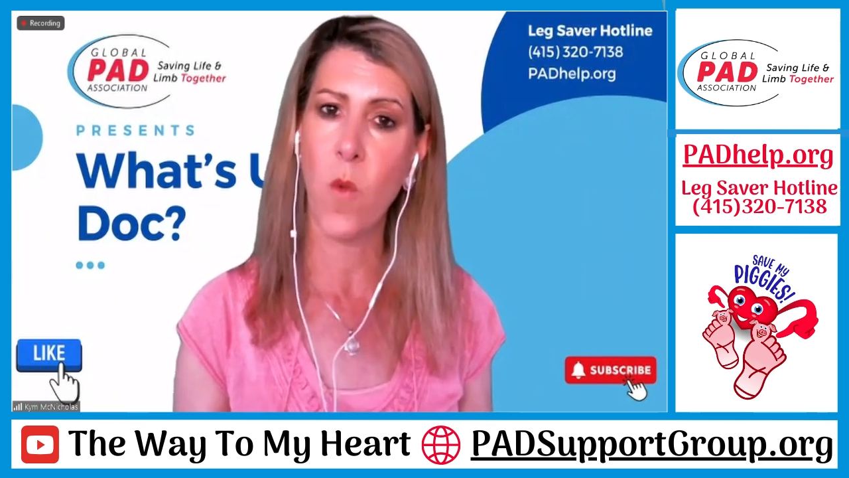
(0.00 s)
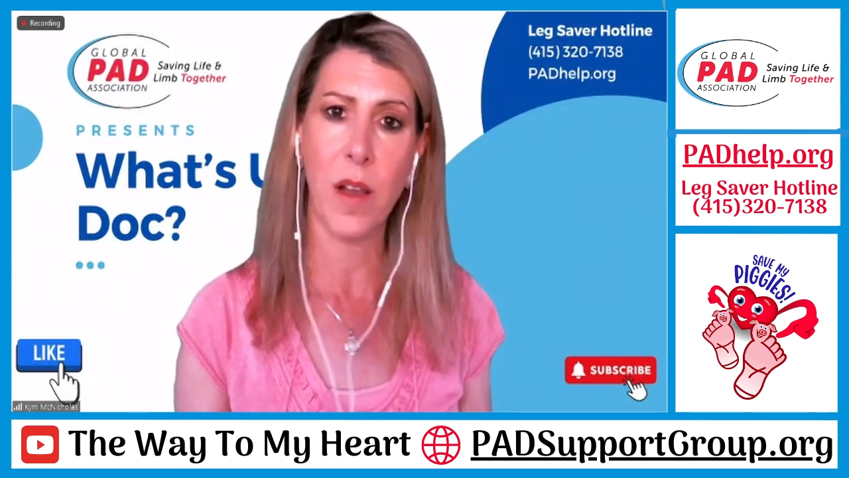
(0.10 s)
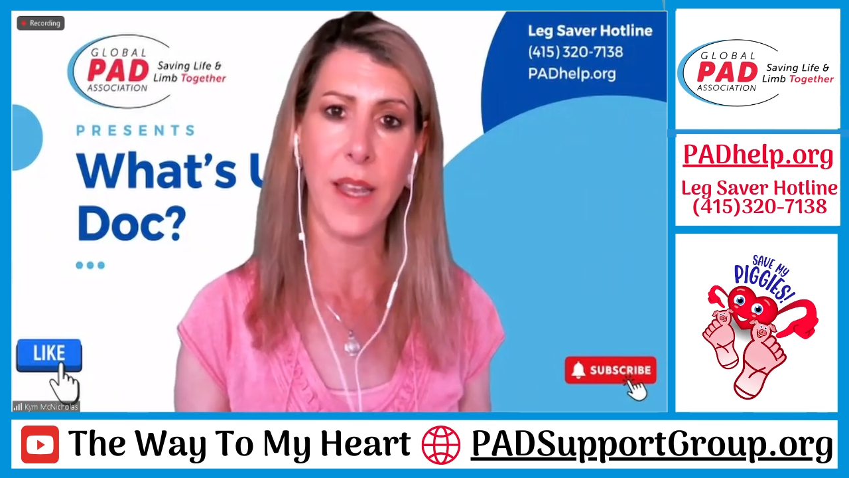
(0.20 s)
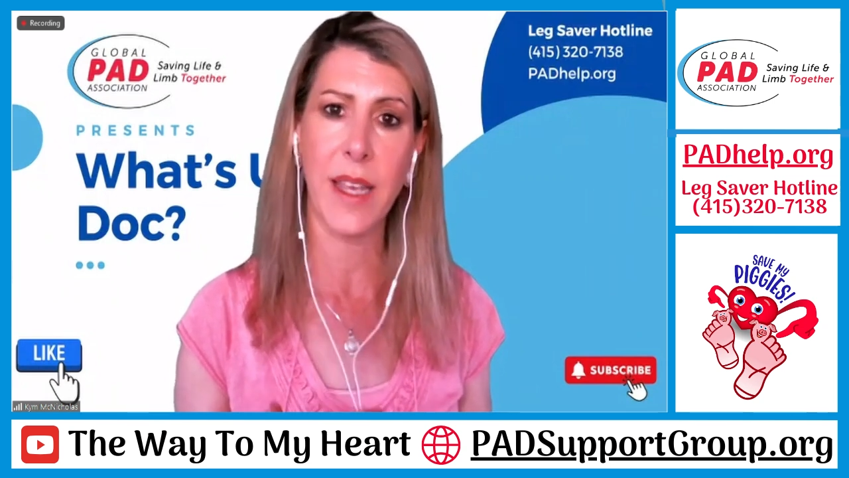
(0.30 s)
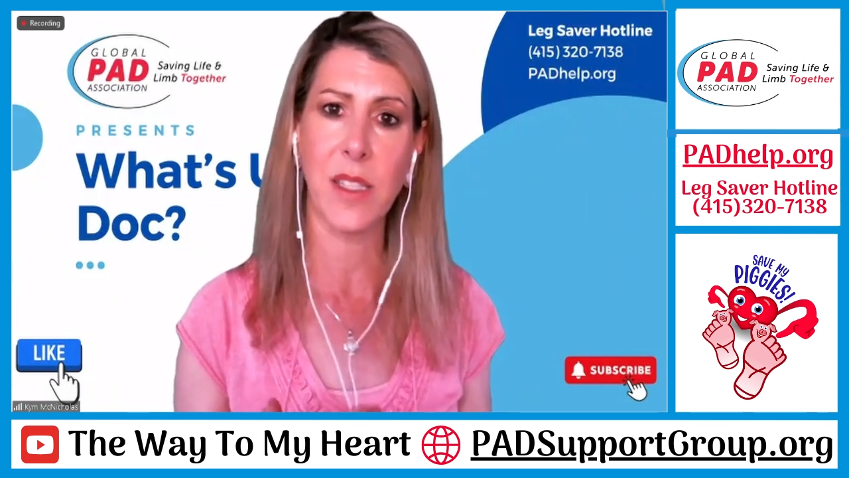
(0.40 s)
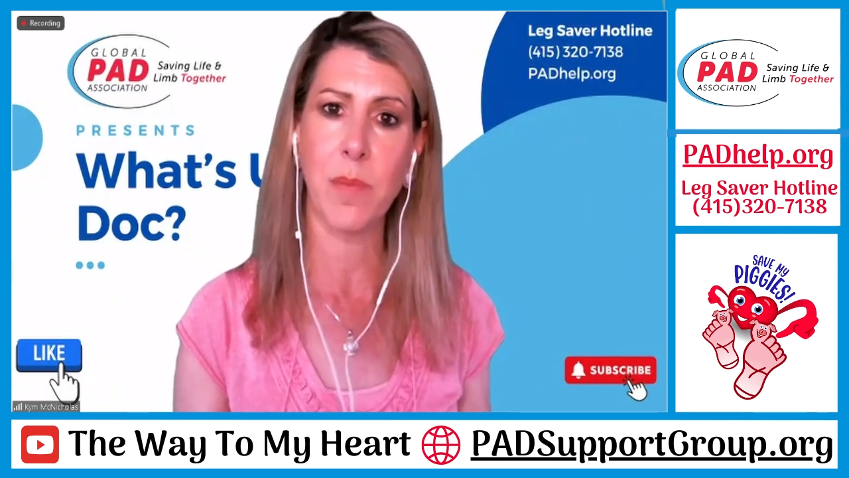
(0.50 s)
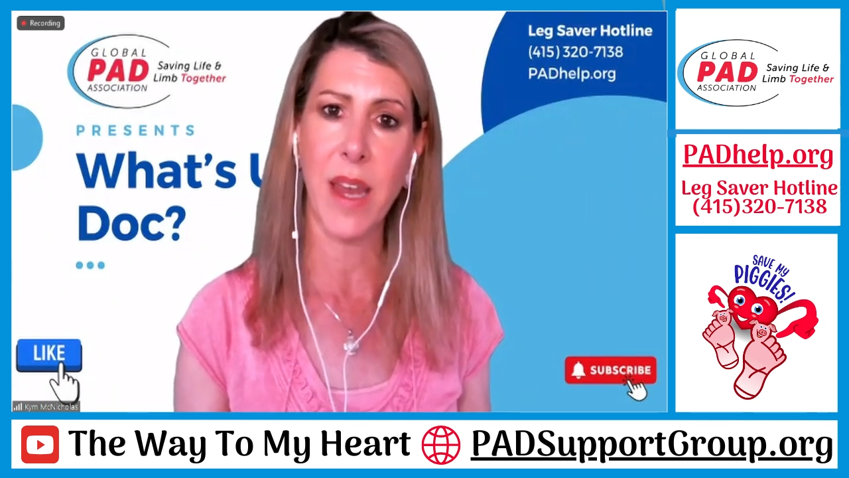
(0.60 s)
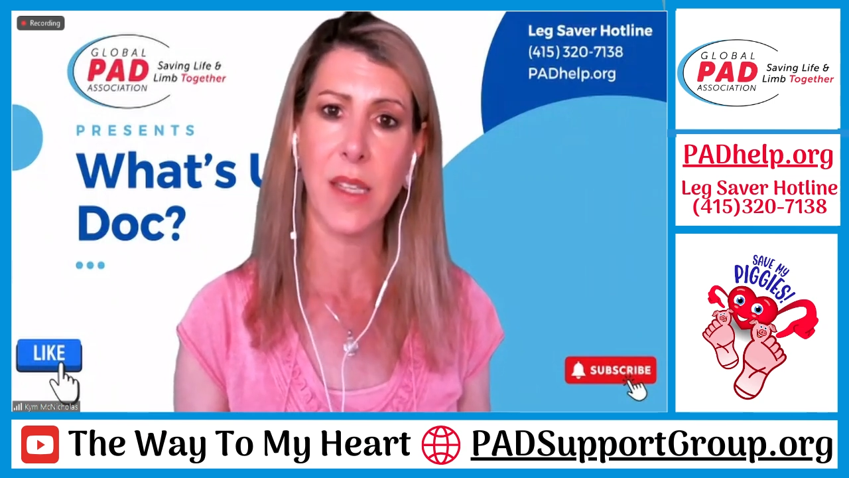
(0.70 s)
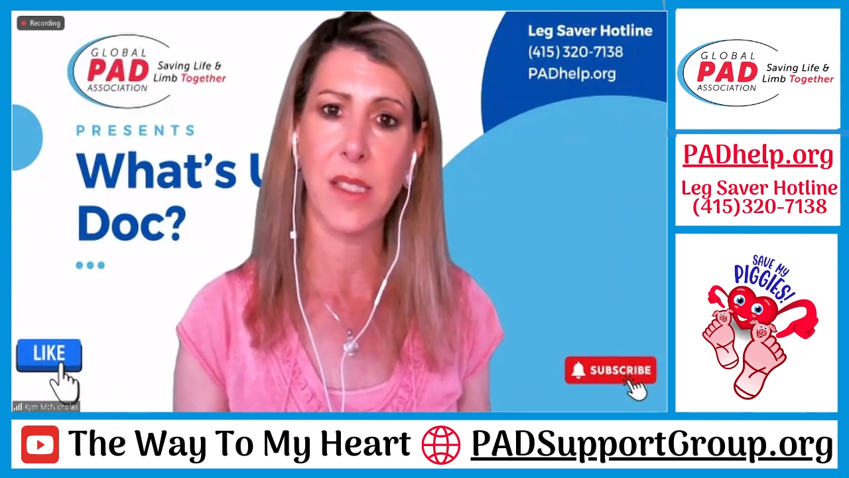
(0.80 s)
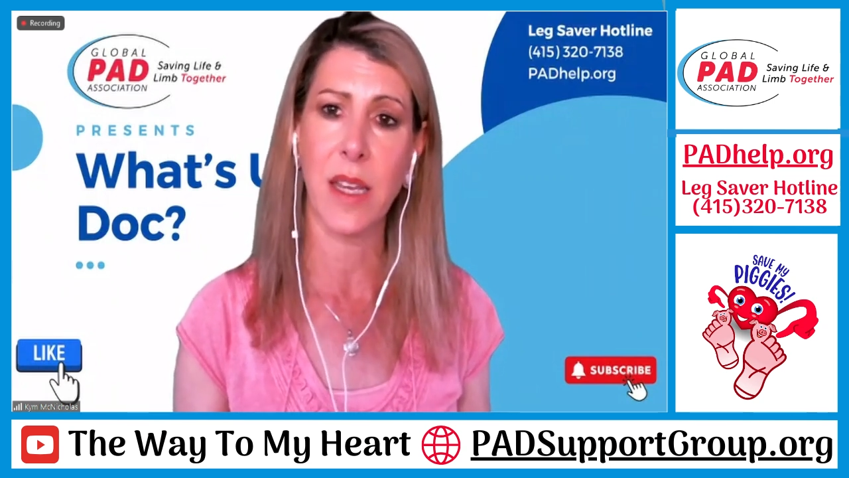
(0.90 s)
walking is
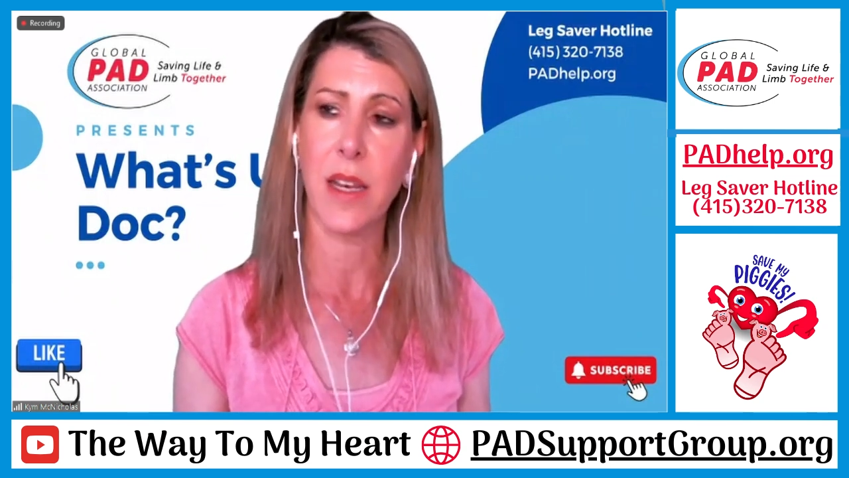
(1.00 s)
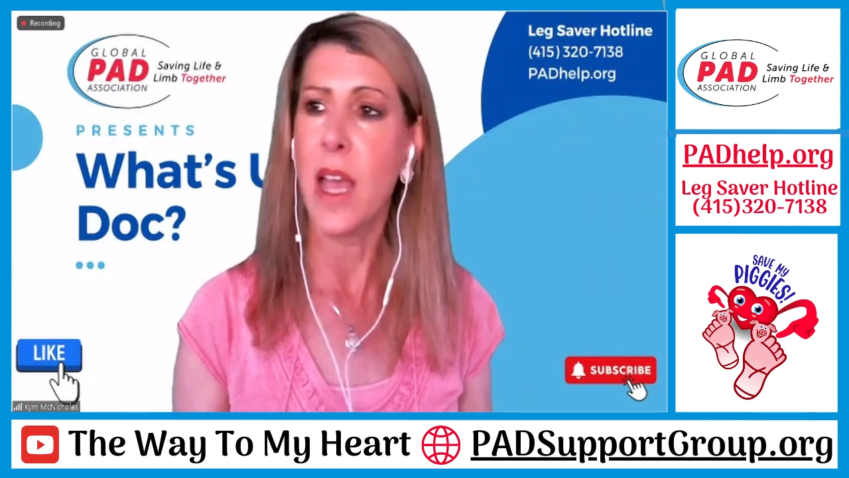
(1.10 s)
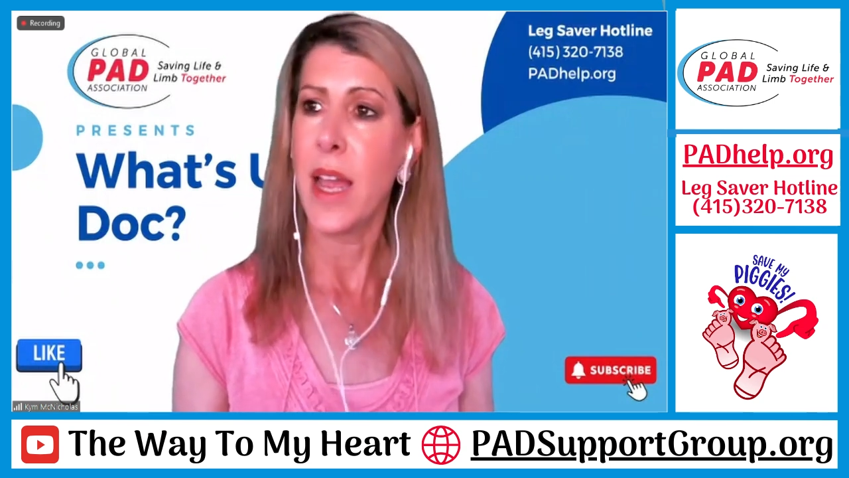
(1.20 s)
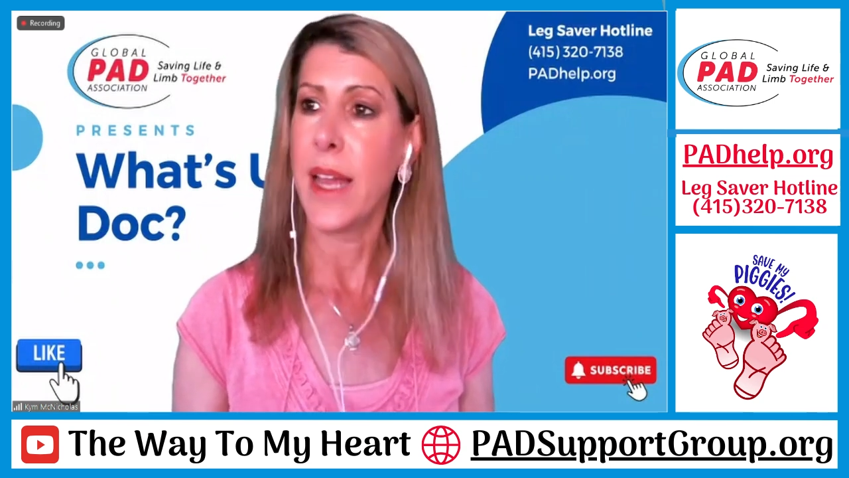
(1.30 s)
medicine.